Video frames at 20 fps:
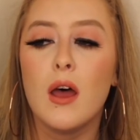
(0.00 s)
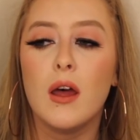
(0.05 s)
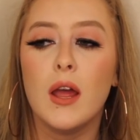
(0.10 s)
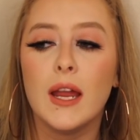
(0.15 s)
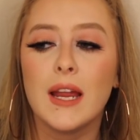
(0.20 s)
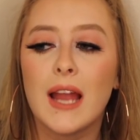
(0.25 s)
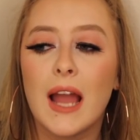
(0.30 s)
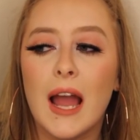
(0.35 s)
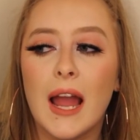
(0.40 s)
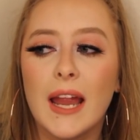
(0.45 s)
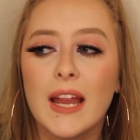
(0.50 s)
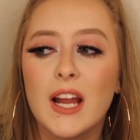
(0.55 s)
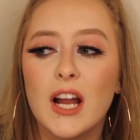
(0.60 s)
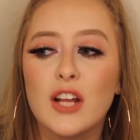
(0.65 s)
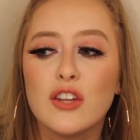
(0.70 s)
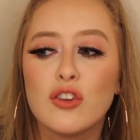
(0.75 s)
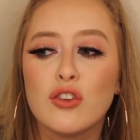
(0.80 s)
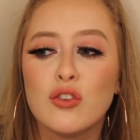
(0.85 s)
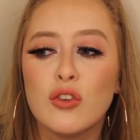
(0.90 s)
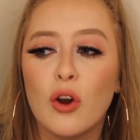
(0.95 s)
Like, I
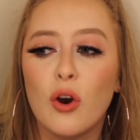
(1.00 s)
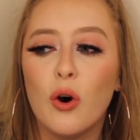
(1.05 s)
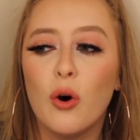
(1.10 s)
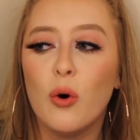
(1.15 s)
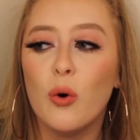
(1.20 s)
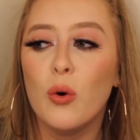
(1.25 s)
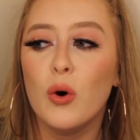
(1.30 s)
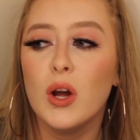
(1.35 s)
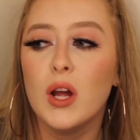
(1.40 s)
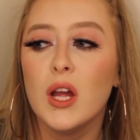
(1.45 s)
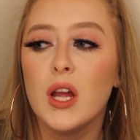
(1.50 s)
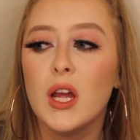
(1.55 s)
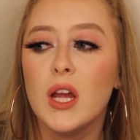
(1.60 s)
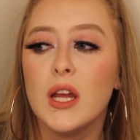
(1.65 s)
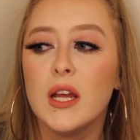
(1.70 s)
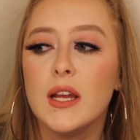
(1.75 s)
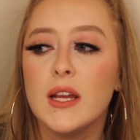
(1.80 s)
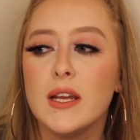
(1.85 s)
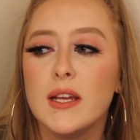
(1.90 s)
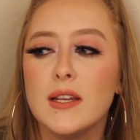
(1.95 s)
got so
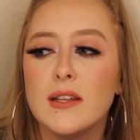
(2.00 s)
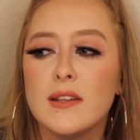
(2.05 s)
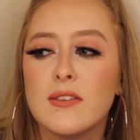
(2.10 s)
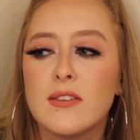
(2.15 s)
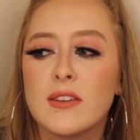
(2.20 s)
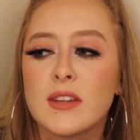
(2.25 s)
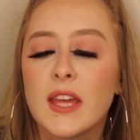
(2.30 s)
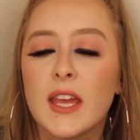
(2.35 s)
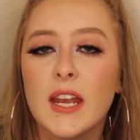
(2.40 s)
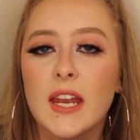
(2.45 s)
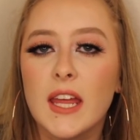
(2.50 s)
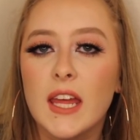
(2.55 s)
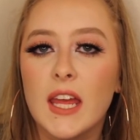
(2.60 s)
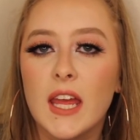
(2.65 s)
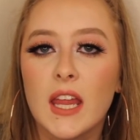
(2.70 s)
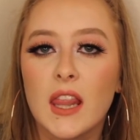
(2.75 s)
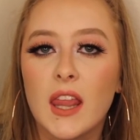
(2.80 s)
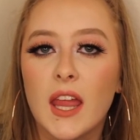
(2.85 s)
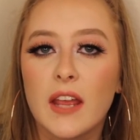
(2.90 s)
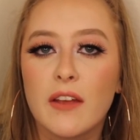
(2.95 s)
skinny
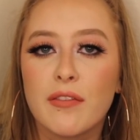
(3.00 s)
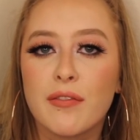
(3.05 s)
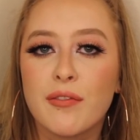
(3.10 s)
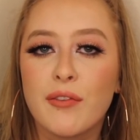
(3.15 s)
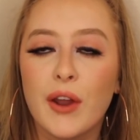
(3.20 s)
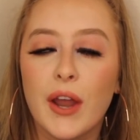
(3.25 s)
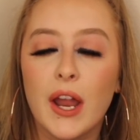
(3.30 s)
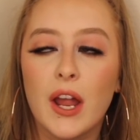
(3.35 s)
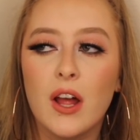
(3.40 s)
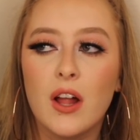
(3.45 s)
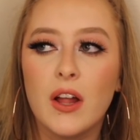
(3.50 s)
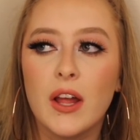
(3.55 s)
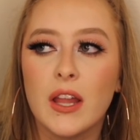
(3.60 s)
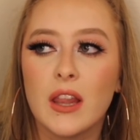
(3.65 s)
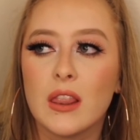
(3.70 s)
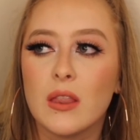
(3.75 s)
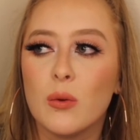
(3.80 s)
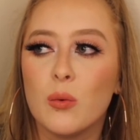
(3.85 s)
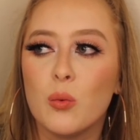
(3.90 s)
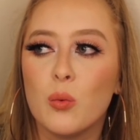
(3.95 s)
and, like, frail
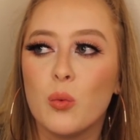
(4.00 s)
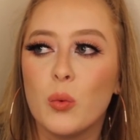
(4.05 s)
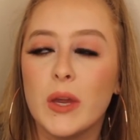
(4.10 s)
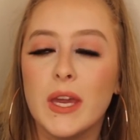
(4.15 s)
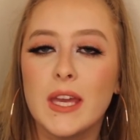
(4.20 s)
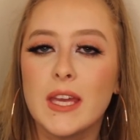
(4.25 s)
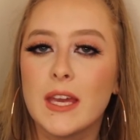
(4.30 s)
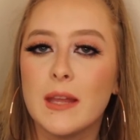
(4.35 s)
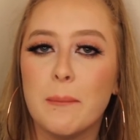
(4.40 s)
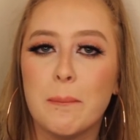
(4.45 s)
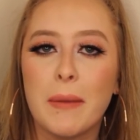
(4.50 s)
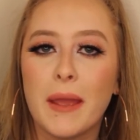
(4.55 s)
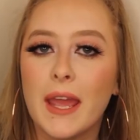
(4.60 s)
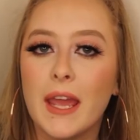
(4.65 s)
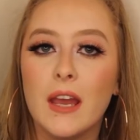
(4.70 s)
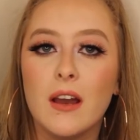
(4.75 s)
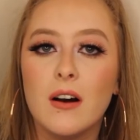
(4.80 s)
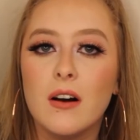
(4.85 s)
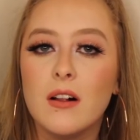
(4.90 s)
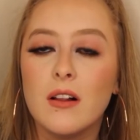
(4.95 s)
and weak and
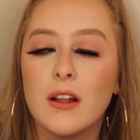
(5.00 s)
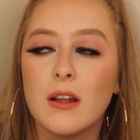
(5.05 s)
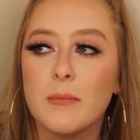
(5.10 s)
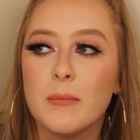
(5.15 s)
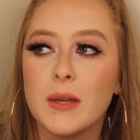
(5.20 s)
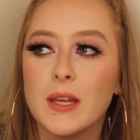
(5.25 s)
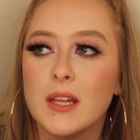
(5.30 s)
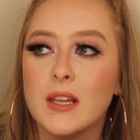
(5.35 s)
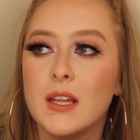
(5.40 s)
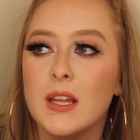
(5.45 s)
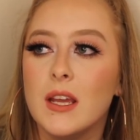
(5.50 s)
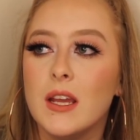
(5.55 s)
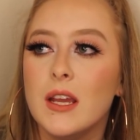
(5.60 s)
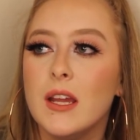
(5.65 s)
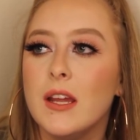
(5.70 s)
pale. I mean,